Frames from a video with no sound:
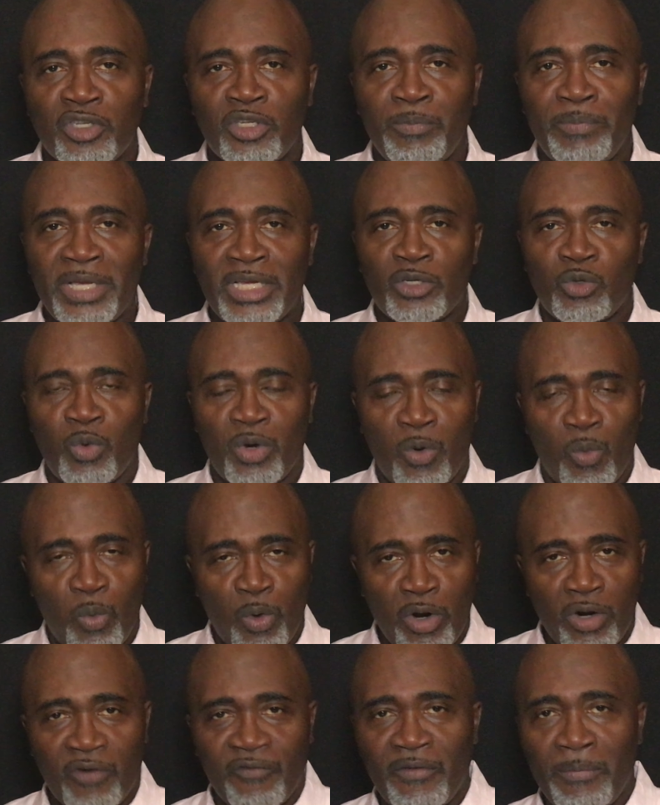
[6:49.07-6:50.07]
Speak with a
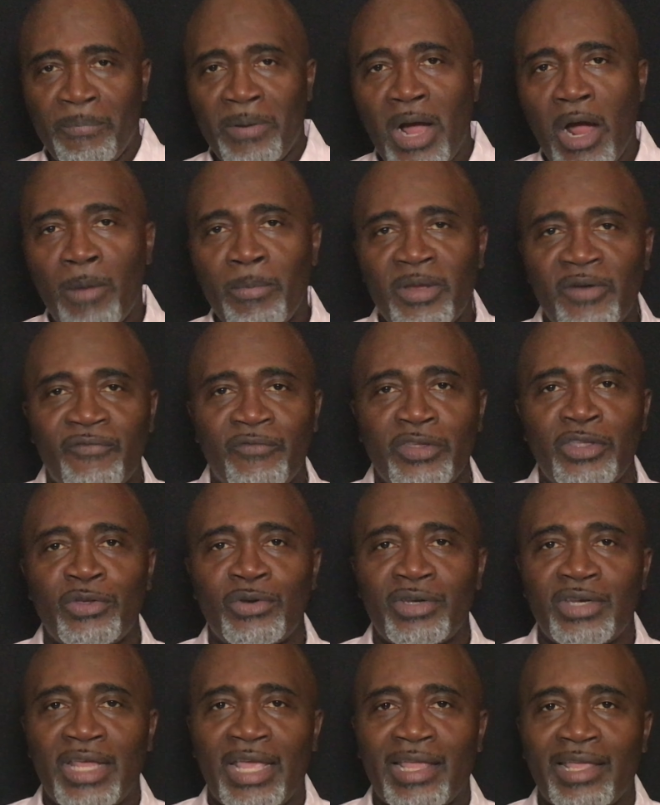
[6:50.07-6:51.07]
word of empowerment for you
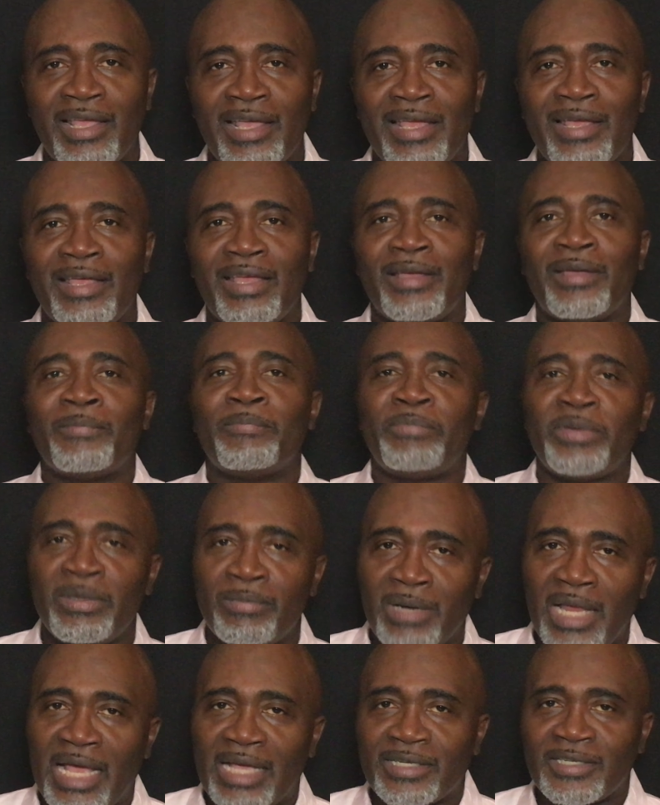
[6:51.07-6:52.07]
today. Be
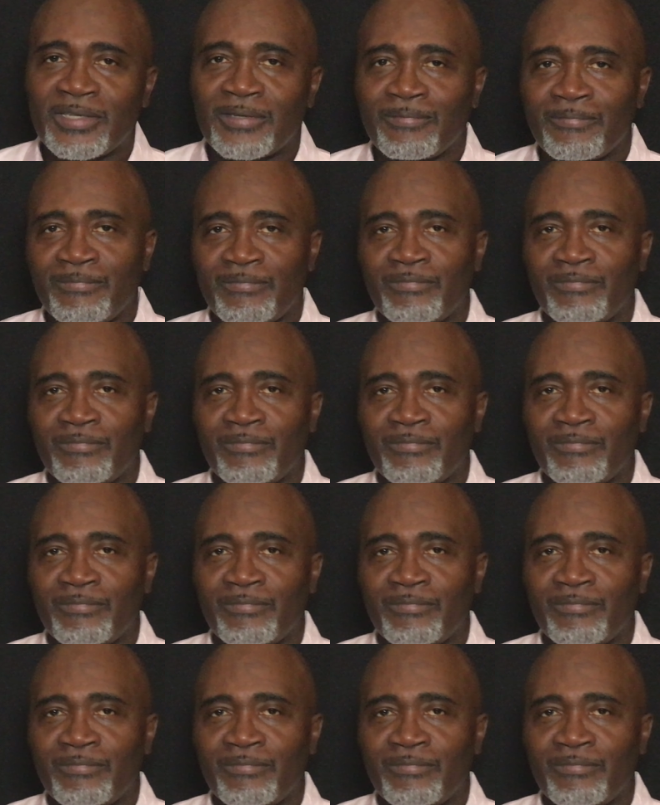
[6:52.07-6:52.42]
blessed.